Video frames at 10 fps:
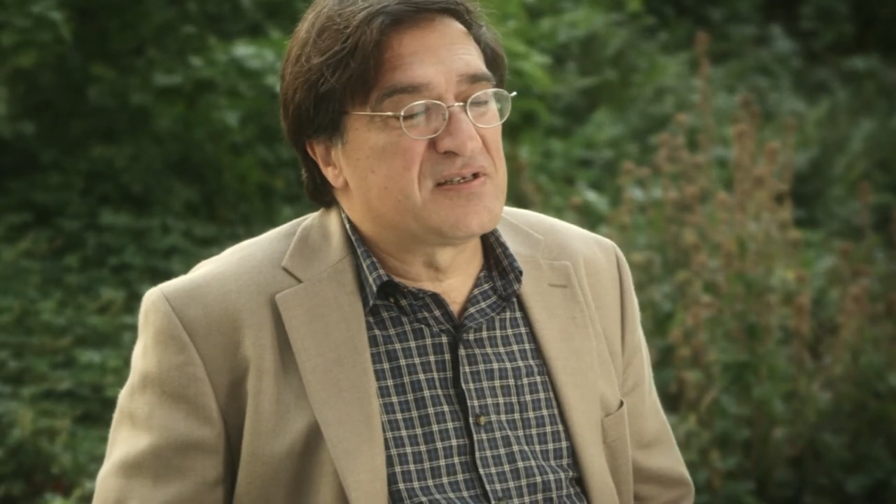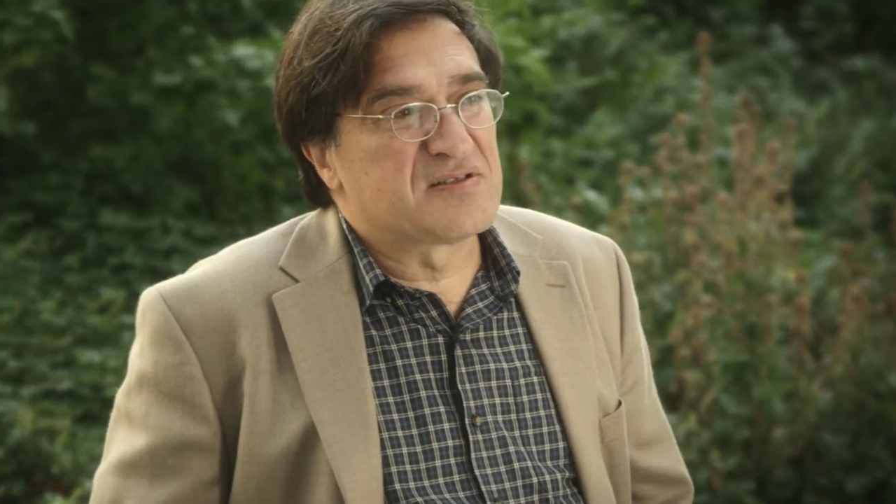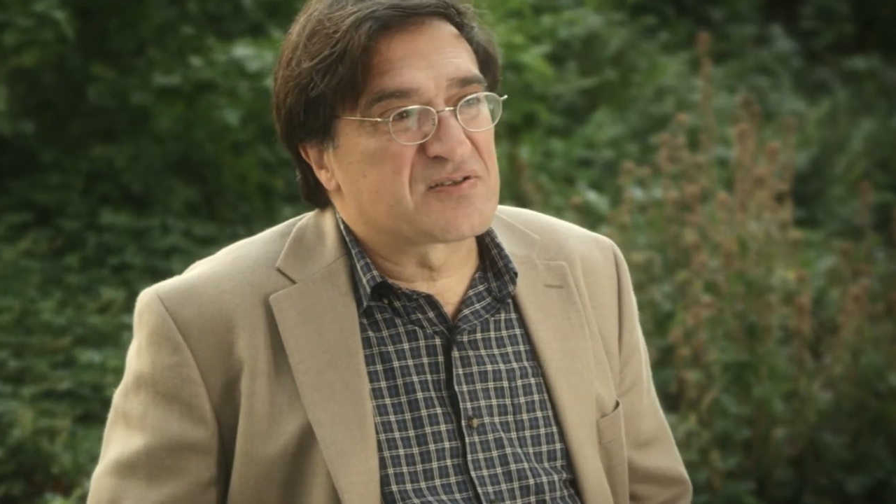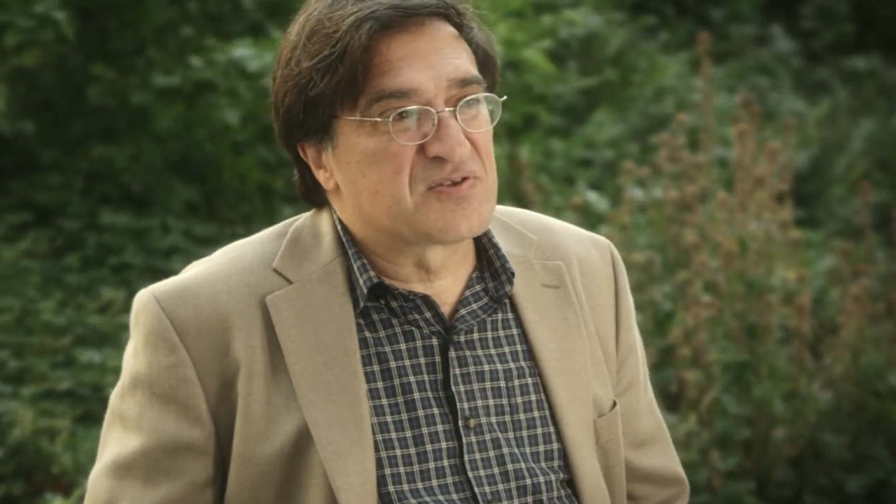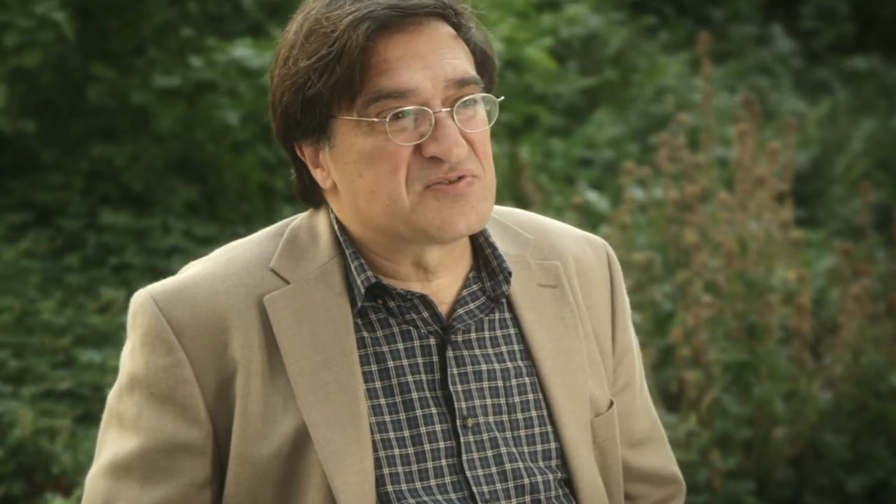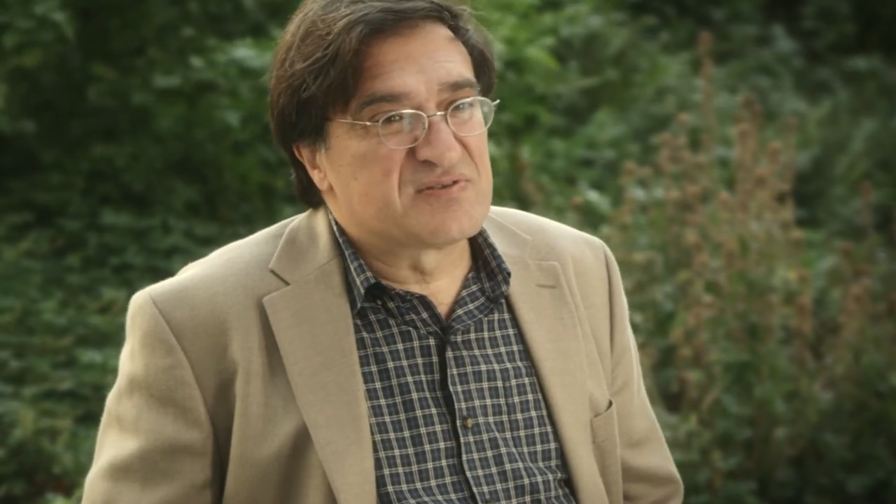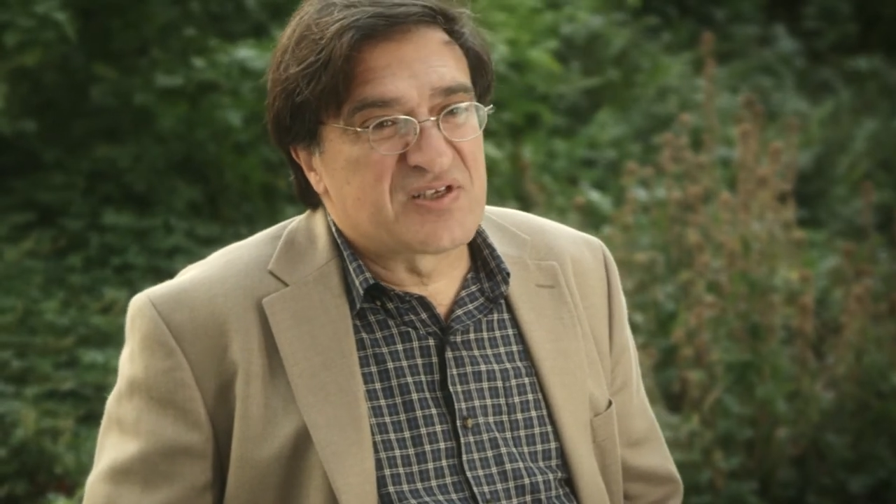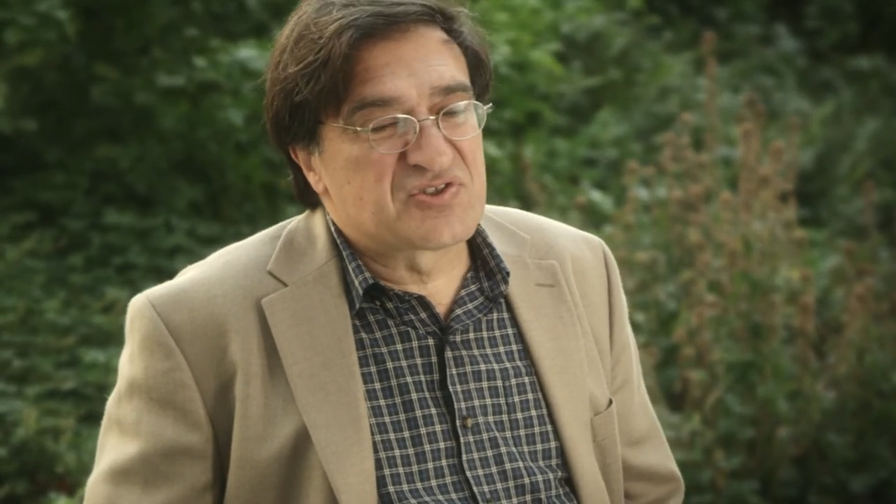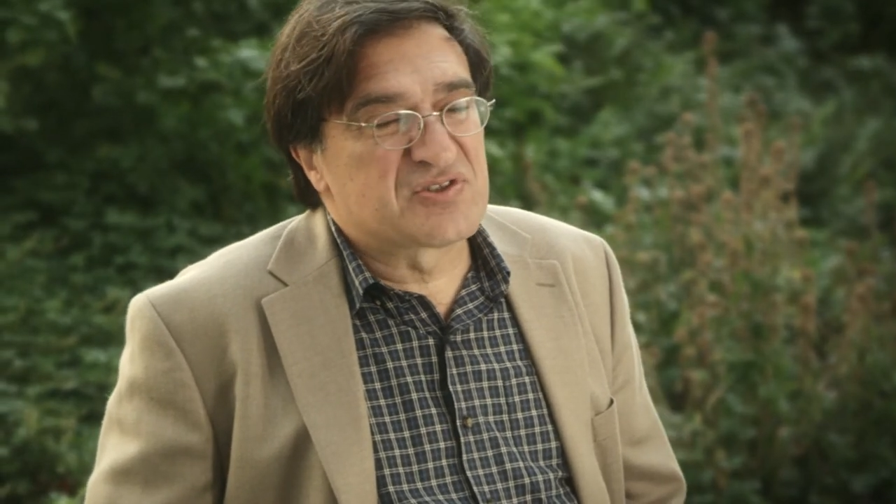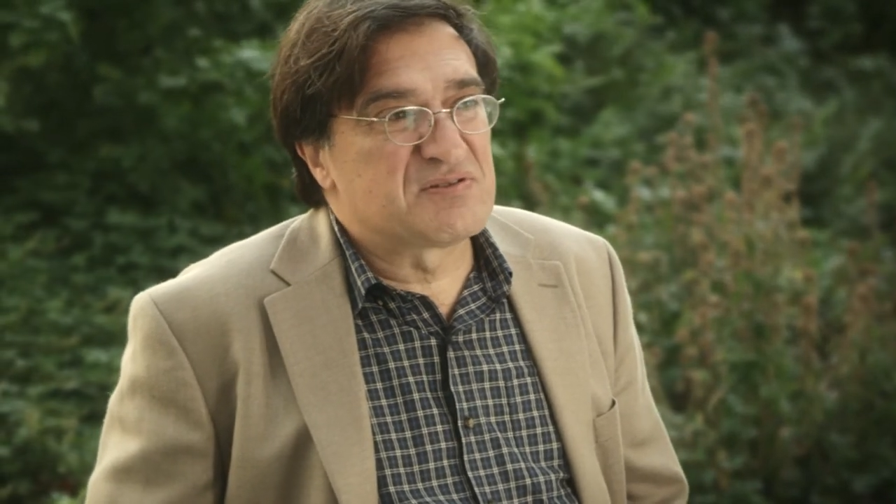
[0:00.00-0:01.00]
and the
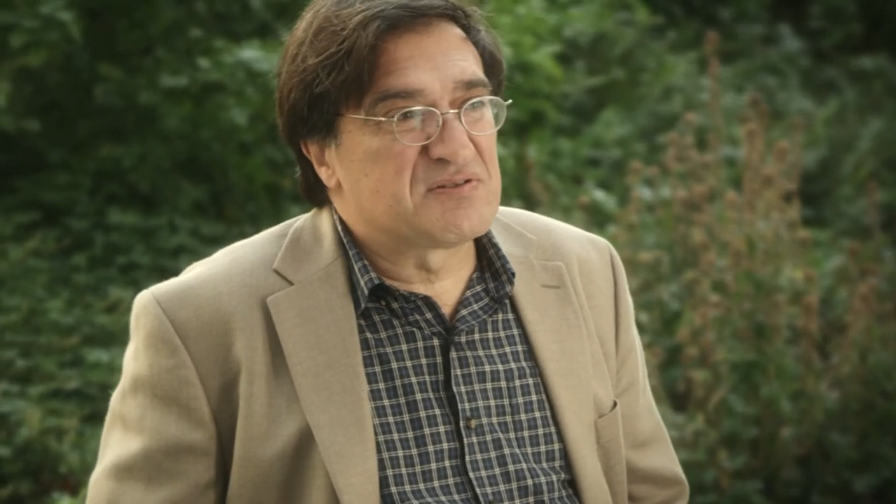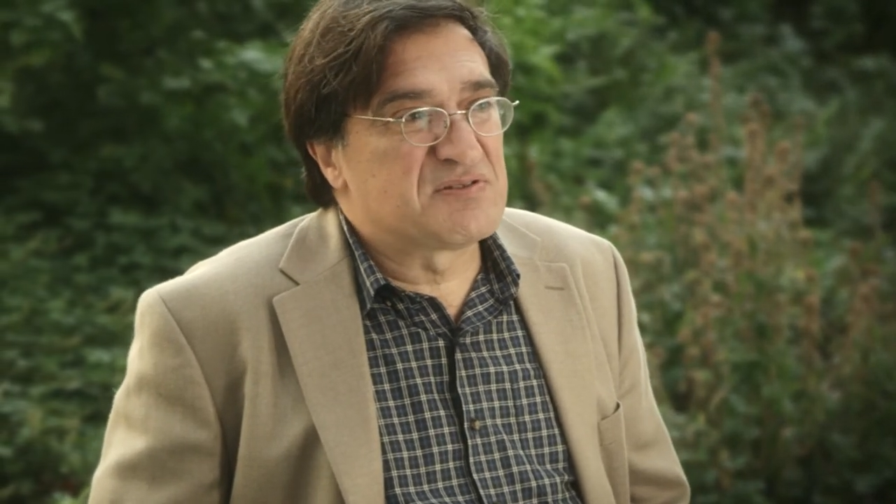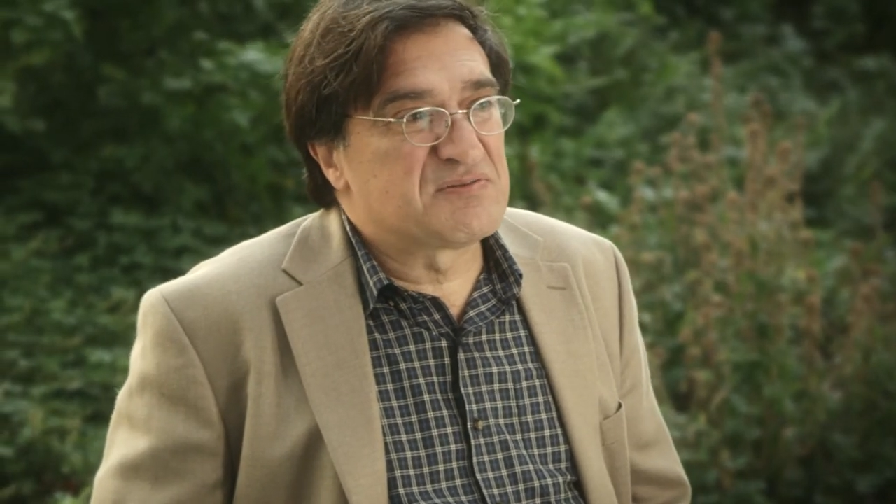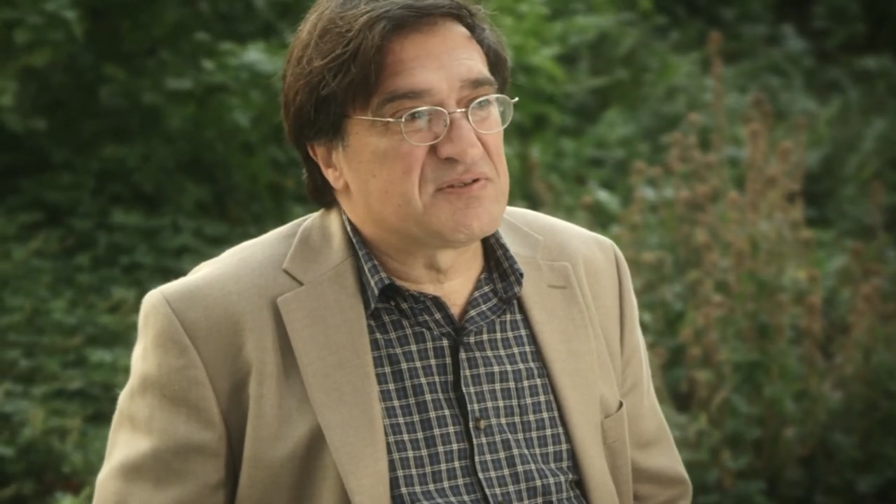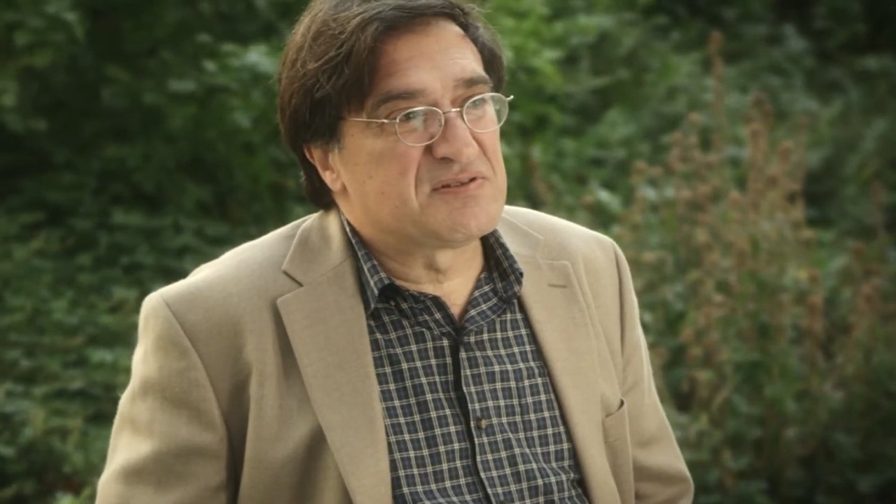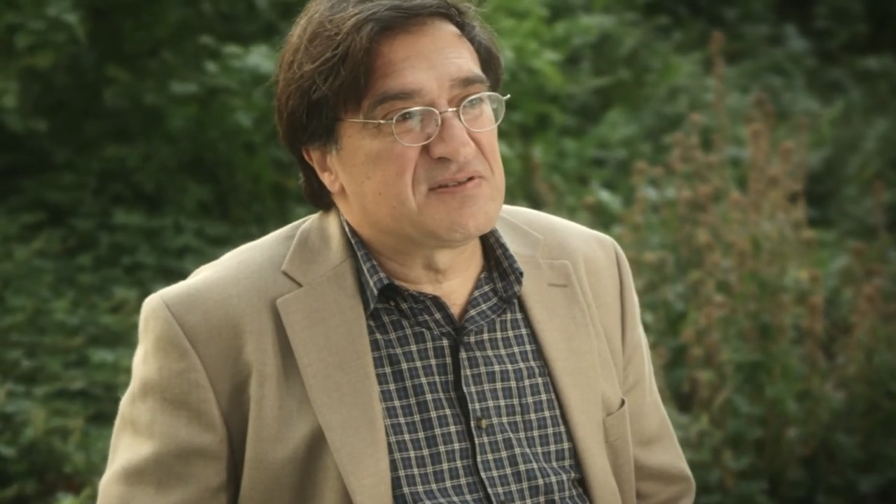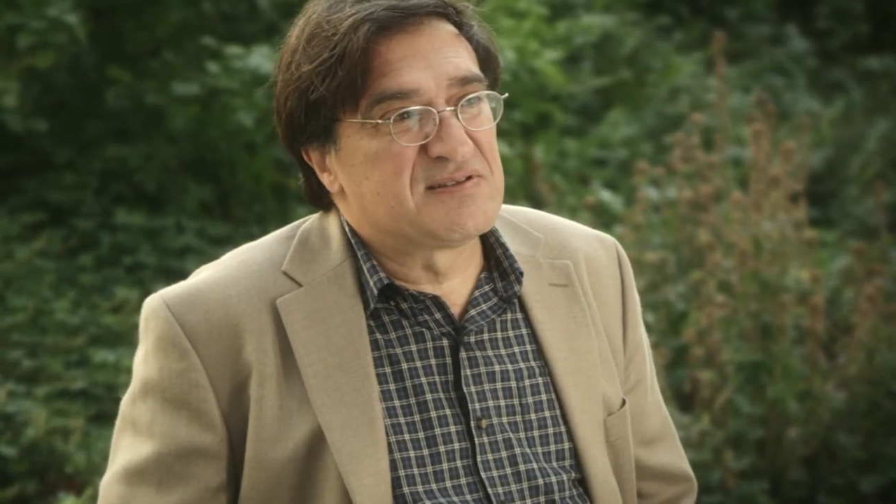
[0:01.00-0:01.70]
consultation uh,